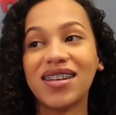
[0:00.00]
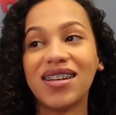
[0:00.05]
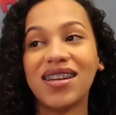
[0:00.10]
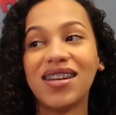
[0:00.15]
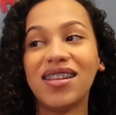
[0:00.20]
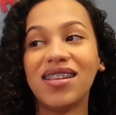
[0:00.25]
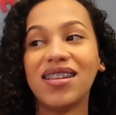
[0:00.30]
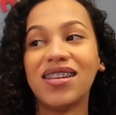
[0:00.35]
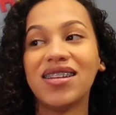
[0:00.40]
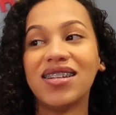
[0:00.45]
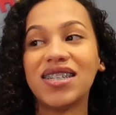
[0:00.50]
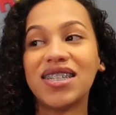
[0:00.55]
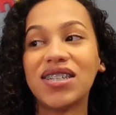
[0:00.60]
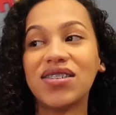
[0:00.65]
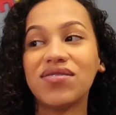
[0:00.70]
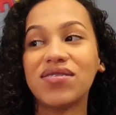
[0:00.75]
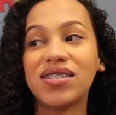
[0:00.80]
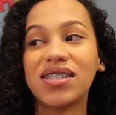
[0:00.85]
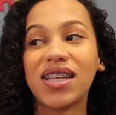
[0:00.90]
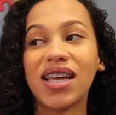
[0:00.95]
And then
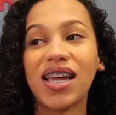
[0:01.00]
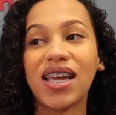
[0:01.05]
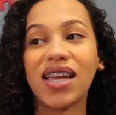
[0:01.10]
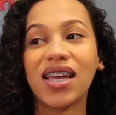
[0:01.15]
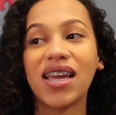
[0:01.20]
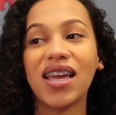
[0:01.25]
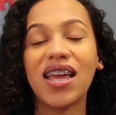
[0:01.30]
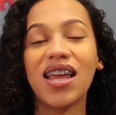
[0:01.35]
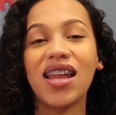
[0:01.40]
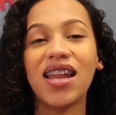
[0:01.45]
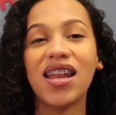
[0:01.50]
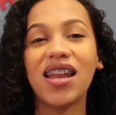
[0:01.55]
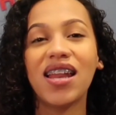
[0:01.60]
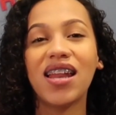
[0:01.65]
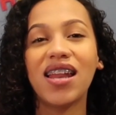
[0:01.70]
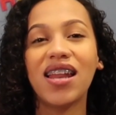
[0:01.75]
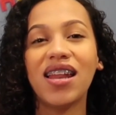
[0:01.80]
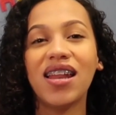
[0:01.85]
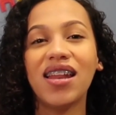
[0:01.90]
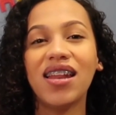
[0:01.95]
she was like,
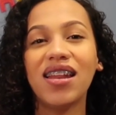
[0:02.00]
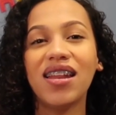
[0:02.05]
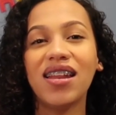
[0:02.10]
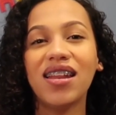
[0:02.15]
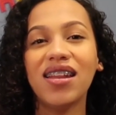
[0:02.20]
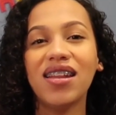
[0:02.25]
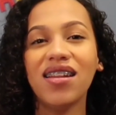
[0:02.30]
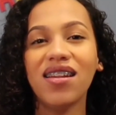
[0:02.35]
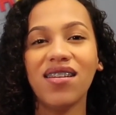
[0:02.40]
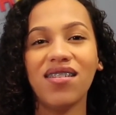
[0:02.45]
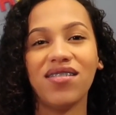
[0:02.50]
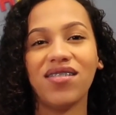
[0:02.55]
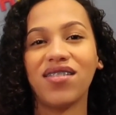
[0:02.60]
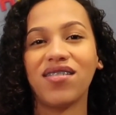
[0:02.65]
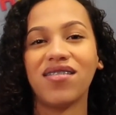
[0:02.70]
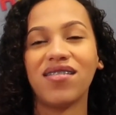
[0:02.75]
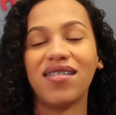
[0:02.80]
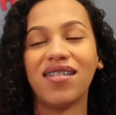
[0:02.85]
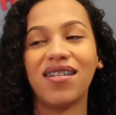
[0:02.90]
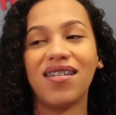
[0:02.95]
no,
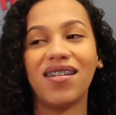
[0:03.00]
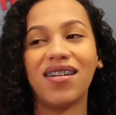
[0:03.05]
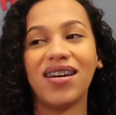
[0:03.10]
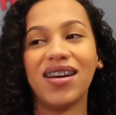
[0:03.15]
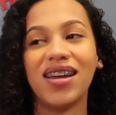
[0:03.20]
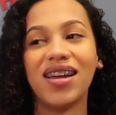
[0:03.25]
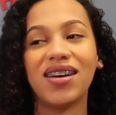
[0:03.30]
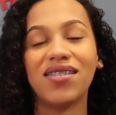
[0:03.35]
you're not.